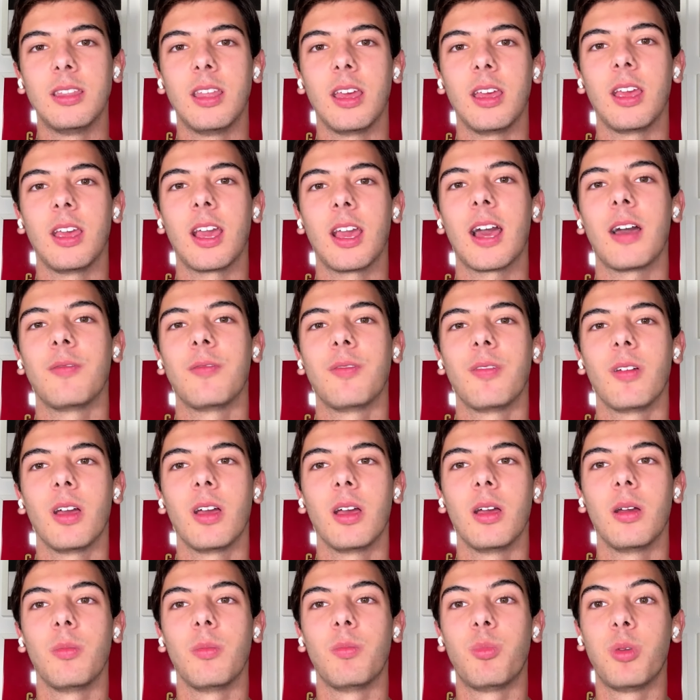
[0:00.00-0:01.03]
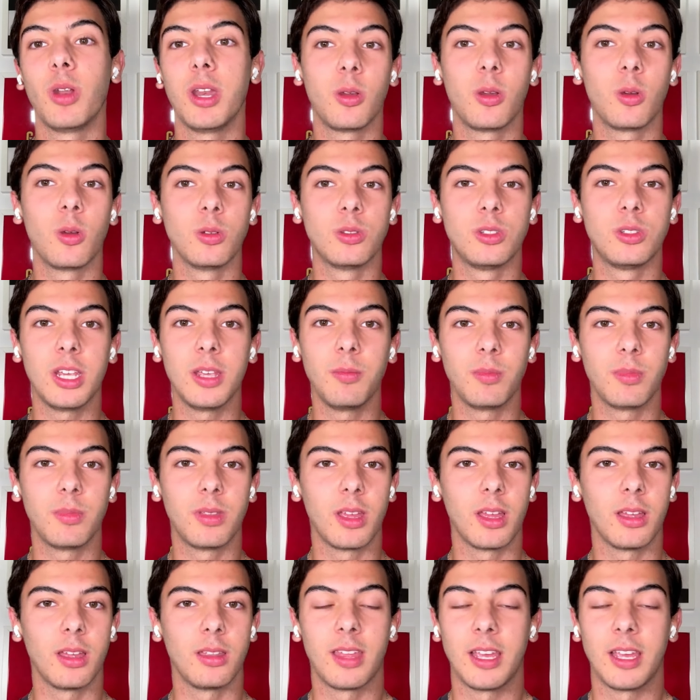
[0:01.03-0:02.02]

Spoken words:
they have a pretty good team.